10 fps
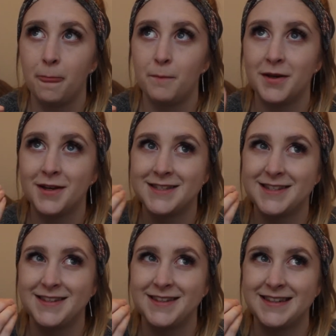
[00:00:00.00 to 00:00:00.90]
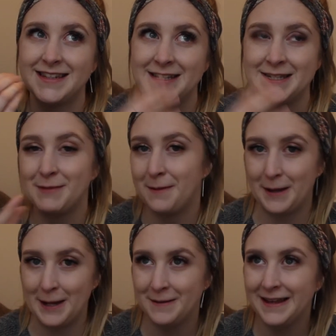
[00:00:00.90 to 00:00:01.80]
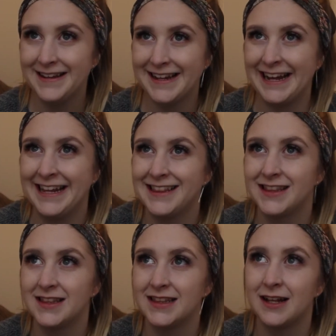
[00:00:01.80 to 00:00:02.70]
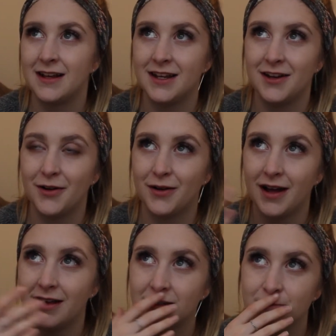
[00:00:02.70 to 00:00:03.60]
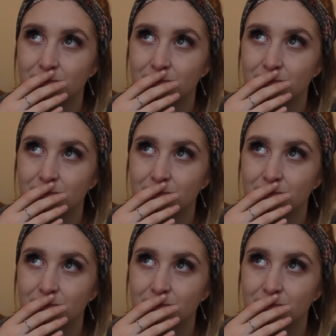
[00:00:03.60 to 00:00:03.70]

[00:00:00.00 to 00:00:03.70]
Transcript: because this is my baby, like, you know, like,